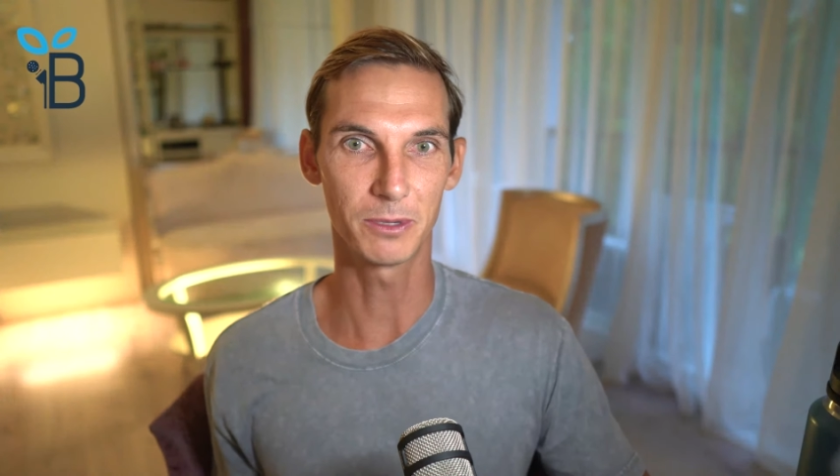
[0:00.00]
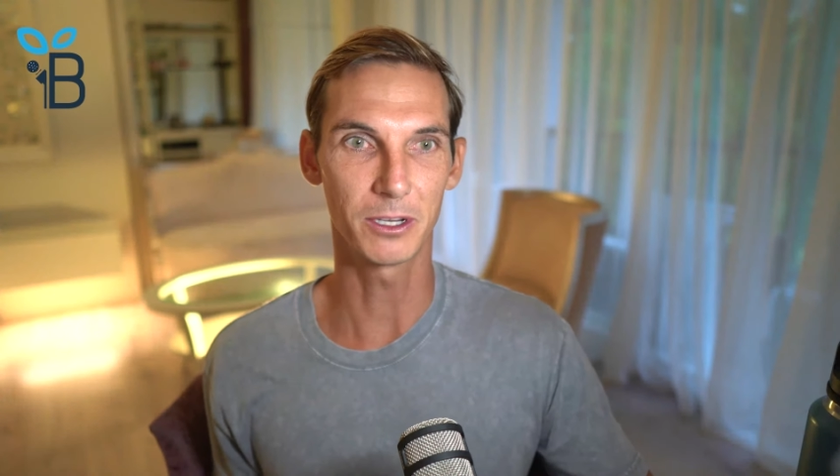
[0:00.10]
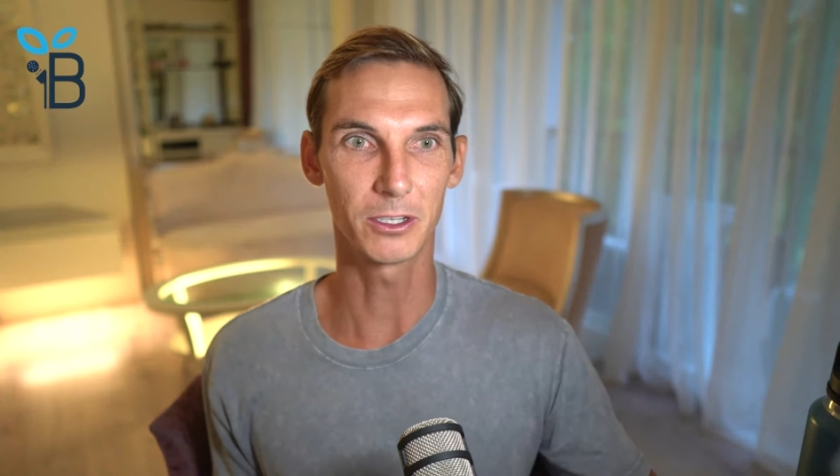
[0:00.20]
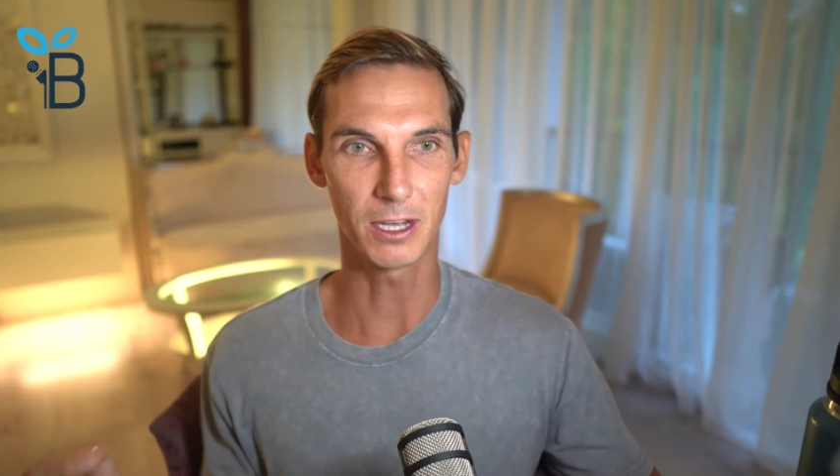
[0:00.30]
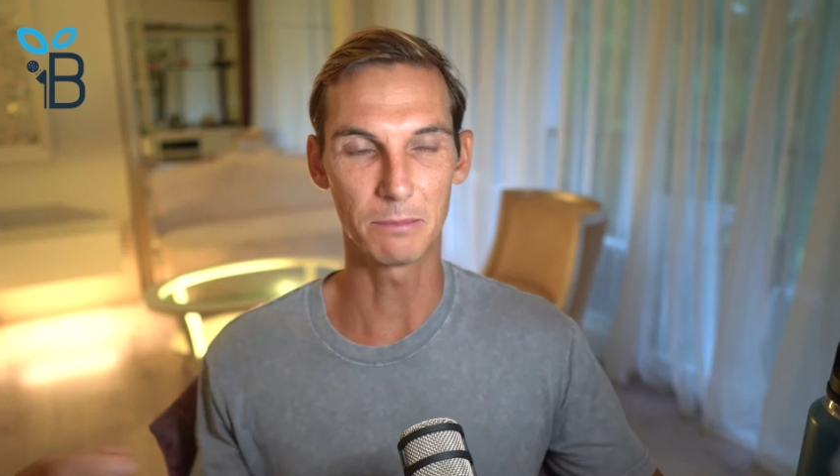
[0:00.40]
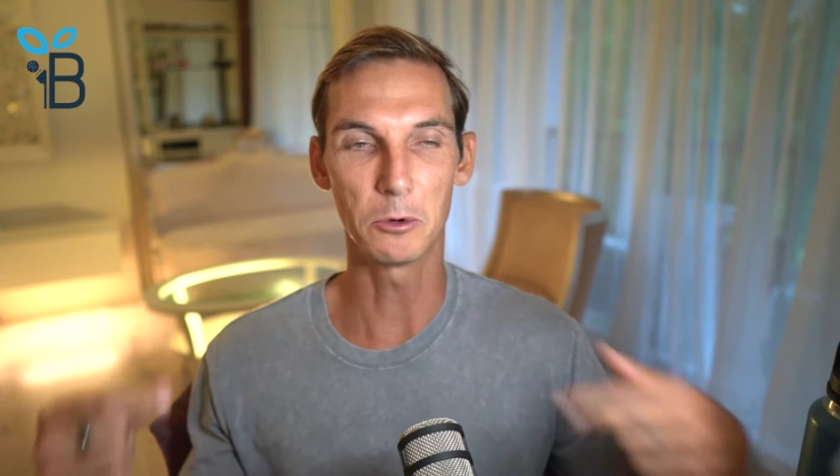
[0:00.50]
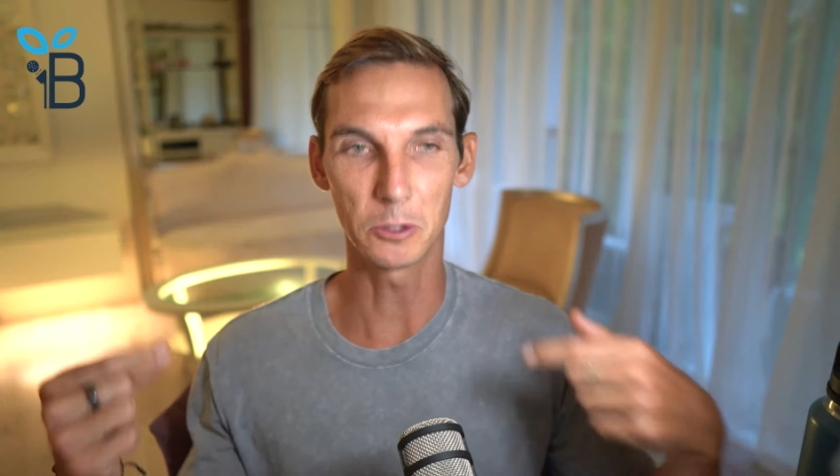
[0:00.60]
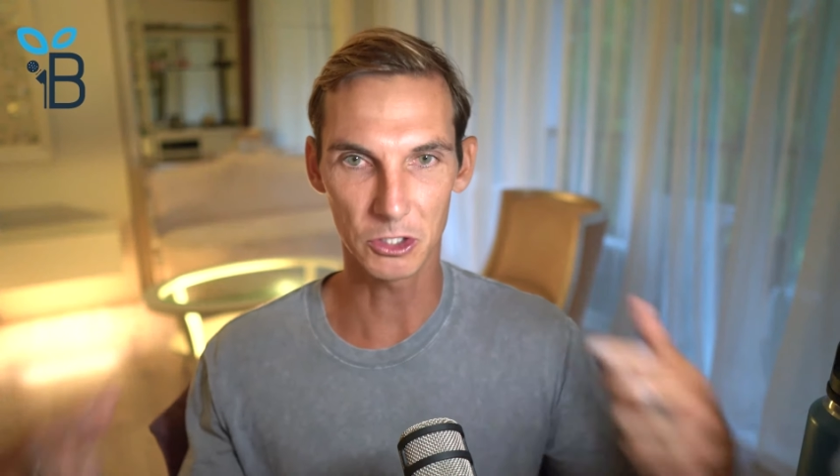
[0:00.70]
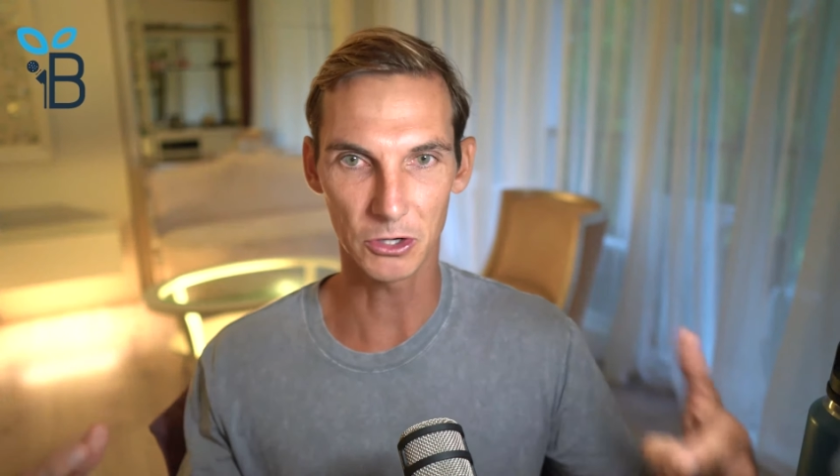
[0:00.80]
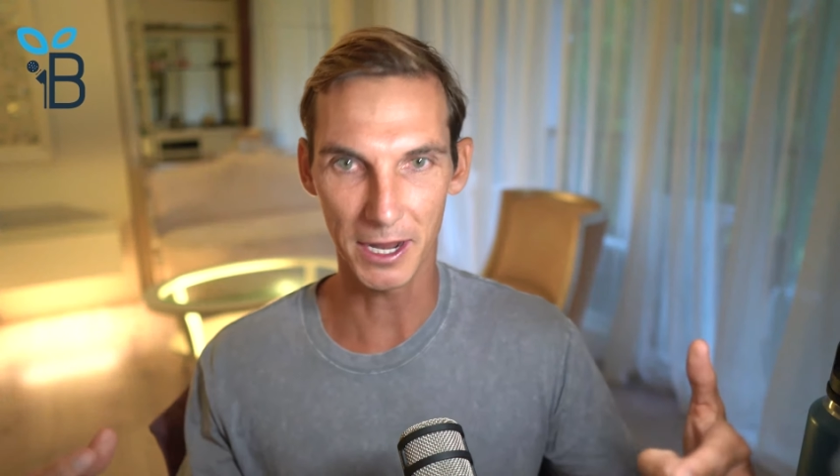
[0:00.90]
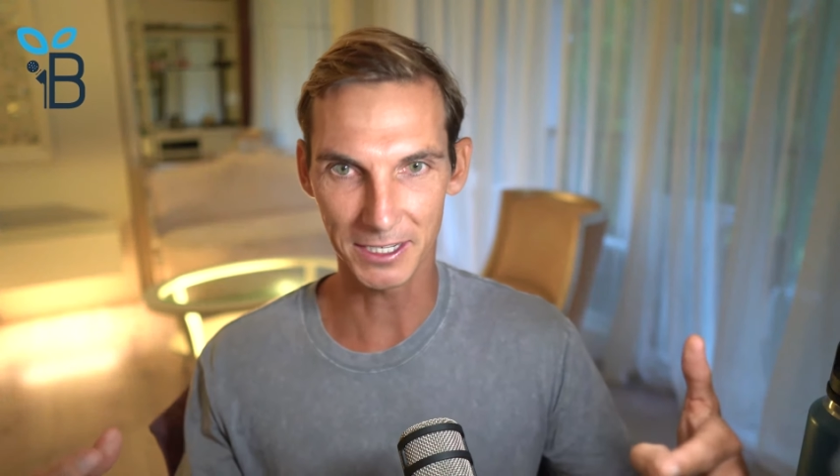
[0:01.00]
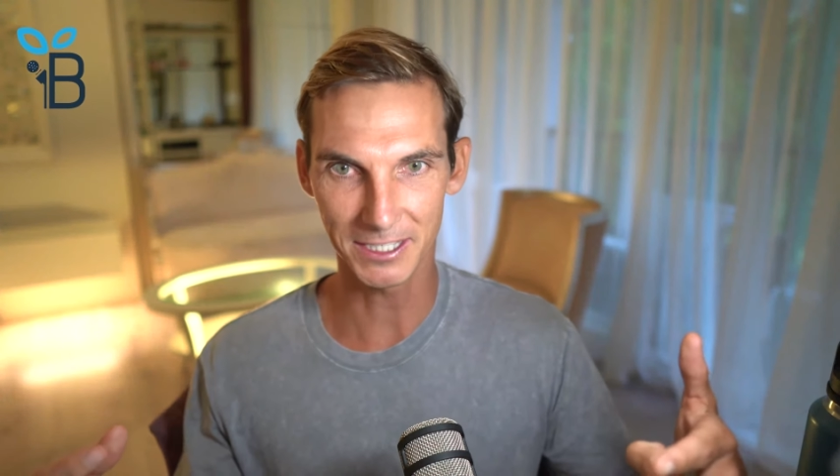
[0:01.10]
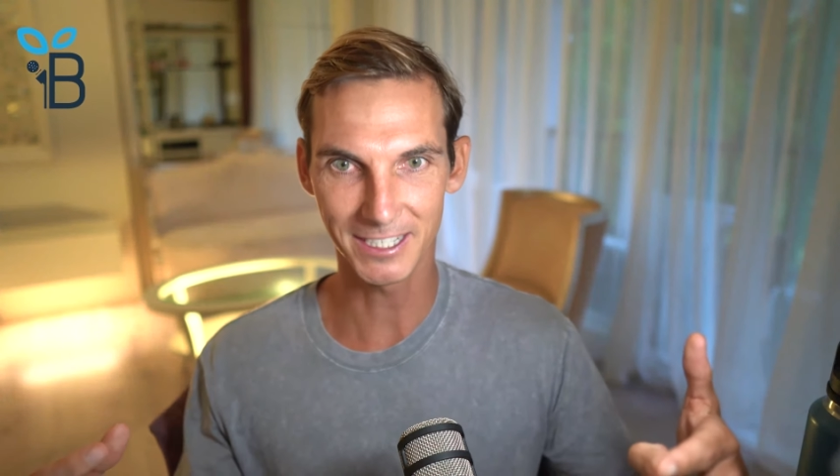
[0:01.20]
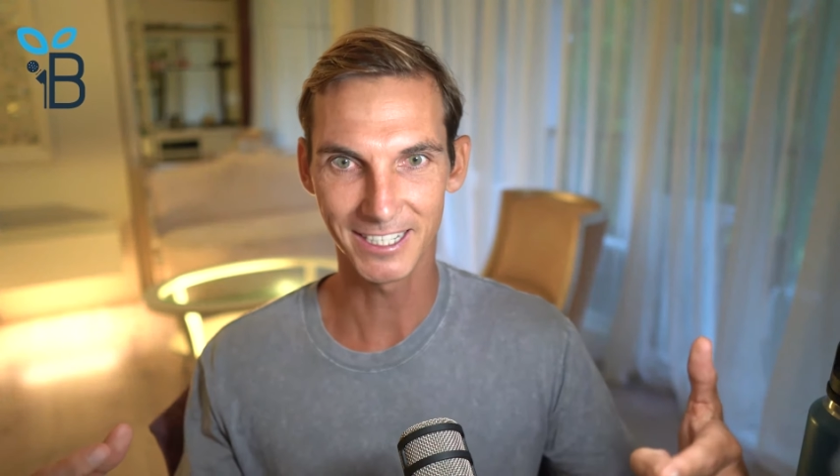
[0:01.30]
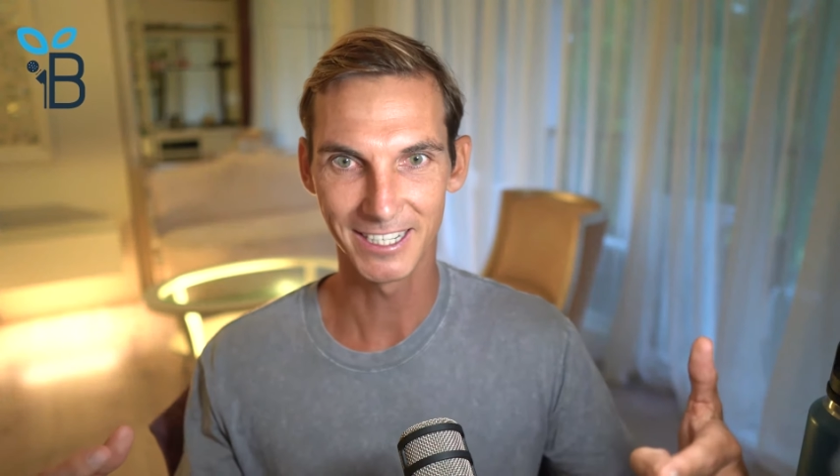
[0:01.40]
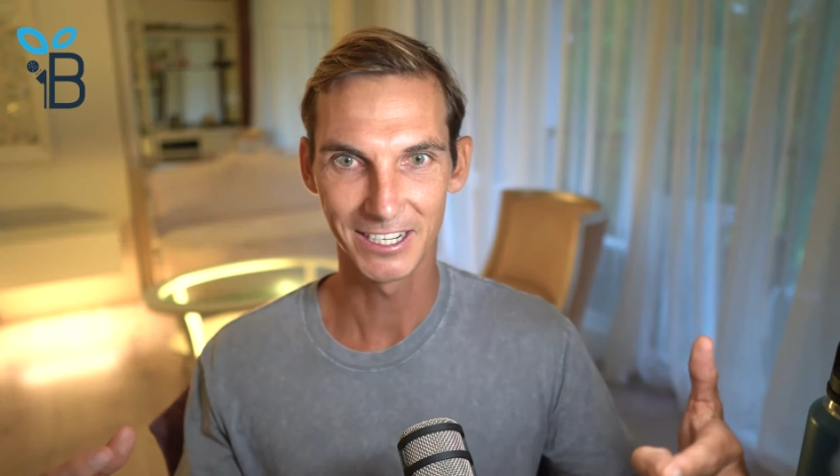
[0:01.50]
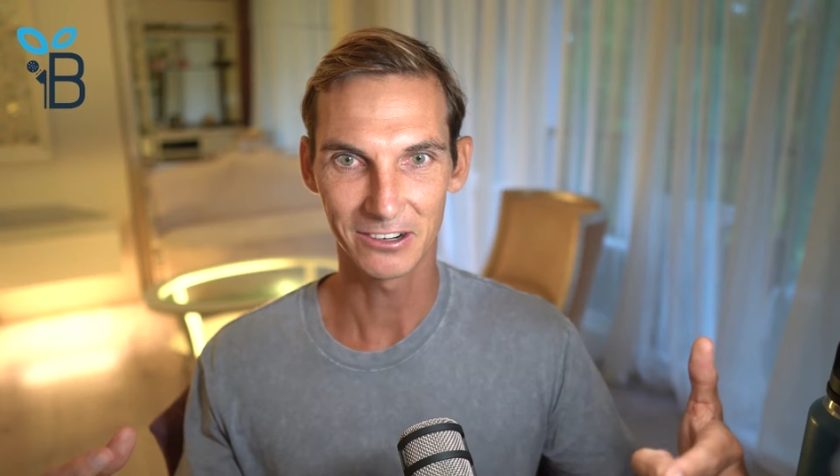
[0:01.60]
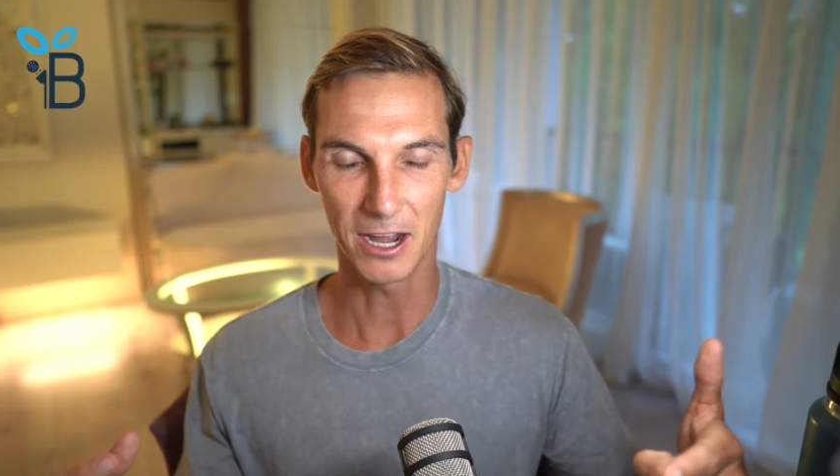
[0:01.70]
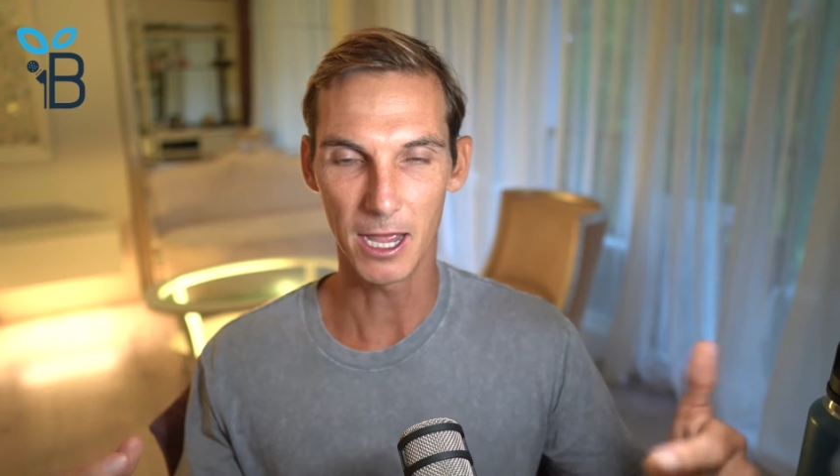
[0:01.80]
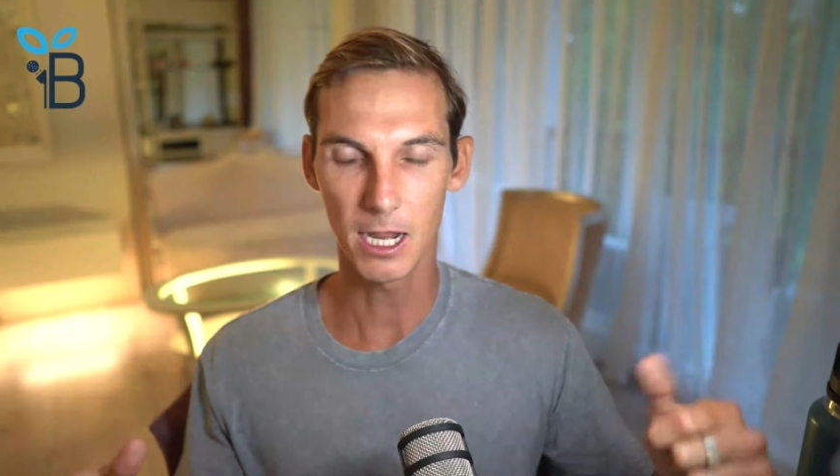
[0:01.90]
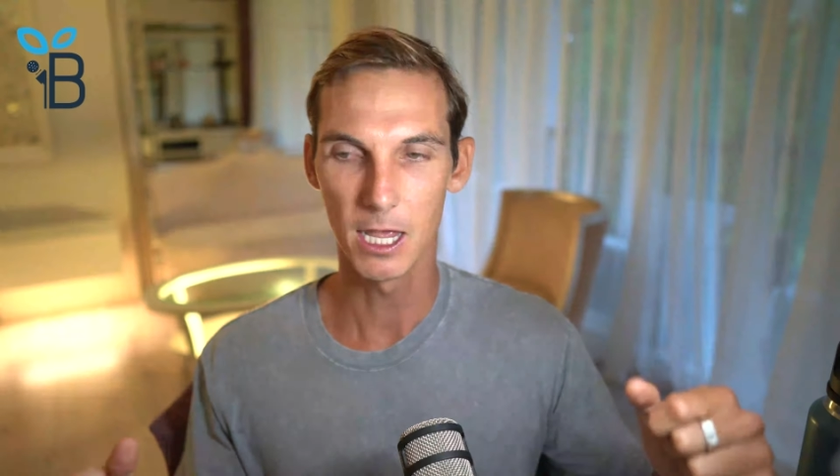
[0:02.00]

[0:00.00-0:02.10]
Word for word: because I'm more stressed, right?